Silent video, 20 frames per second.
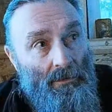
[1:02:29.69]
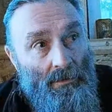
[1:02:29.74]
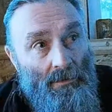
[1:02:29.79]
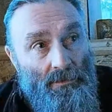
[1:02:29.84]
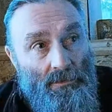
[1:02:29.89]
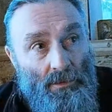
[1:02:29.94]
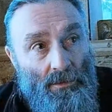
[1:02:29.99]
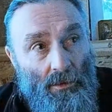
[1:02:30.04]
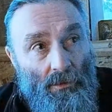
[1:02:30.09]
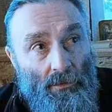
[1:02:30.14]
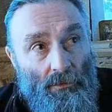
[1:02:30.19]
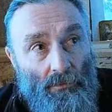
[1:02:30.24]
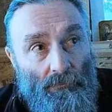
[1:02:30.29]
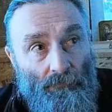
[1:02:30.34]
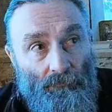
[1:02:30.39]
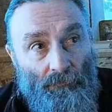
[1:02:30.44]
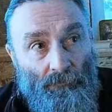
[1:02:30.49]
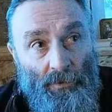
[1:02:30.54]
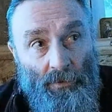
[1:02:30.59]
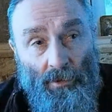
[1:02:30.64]
So,
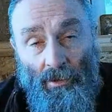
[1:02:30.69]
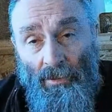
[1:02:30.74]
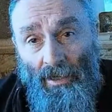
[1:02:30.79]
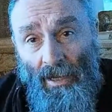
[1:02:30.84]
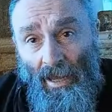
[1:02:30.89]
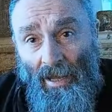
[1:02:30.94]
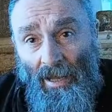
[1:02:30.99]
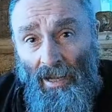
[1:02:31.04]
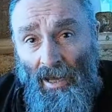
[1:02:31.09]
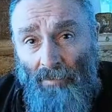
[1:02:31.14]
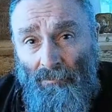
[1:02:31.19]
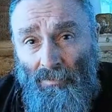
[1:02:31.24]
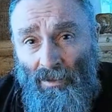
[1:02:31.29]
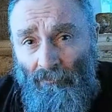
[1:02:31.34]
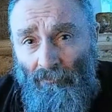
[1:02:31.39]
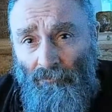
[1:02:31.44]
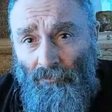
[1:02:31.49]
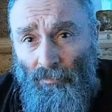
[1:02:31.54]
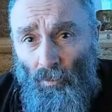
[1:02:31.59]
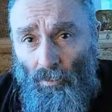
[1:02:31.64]
and I'm
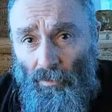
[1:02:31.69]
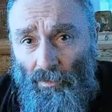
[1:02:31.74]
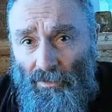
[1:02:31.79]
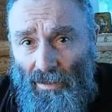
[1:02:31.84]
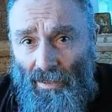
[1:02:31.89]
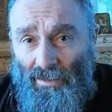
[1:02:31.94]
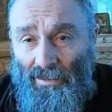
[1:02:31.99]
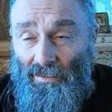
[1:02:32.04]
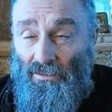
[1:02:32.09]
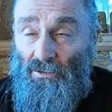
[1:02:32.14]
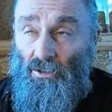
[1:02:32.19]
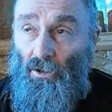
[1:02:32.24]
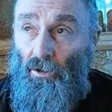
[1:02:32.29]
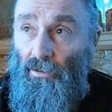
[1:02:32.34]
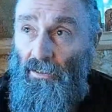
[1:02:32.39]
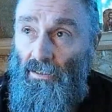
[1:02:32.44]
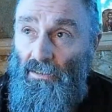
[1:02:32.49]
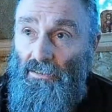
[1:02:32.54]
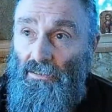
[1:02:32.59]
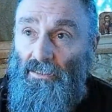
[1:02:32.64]
comfortable with that, and it's got
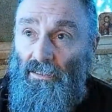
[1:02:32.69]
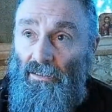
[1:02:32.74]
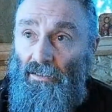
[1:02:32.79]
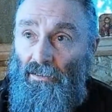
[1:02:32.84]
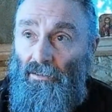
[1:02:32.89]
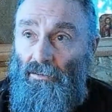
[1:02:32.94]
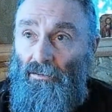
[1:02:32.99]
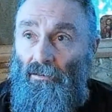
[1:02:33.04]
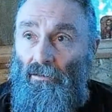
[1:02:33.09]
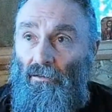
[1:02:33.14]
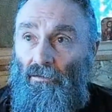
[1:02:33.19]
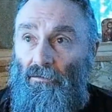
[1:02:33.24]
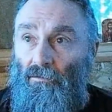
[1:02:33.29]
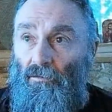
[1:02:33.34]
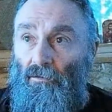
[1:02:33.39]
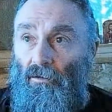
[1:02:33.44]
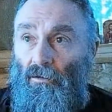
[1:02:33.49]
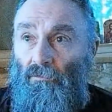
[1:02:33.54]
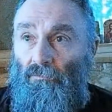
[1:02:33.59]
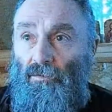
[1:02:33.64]
easier
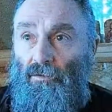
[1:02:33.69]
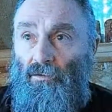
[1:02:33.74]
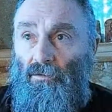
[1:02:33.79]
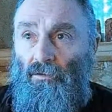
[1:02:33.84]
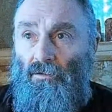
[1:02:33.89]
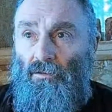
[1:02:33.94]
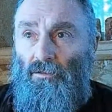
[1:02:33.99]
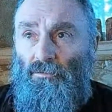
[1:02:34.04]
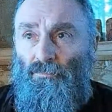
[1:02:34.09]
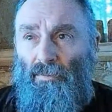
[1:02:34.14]
over the years.